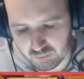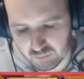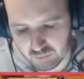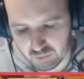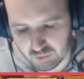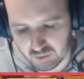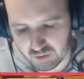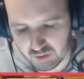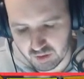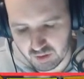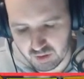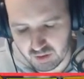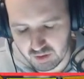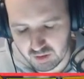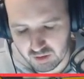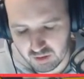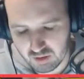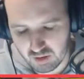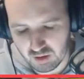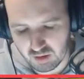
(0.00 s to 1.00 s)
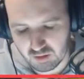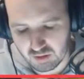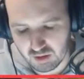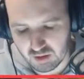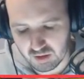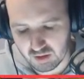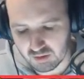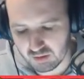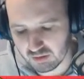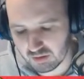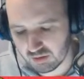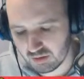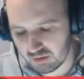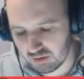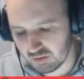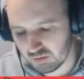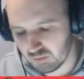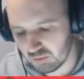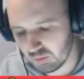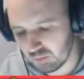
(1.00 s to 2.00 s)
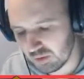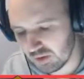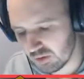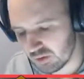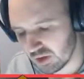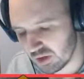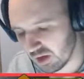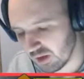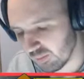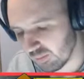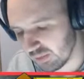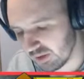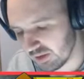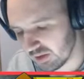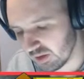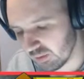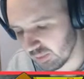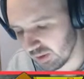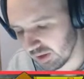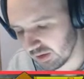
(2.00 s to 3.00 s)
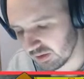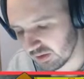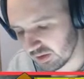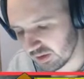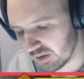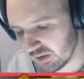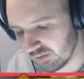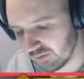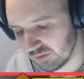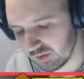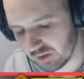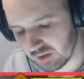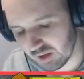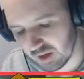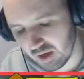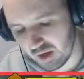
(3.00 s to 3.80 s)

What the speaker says: But yeah, when we used to get blister packs and stuff like that,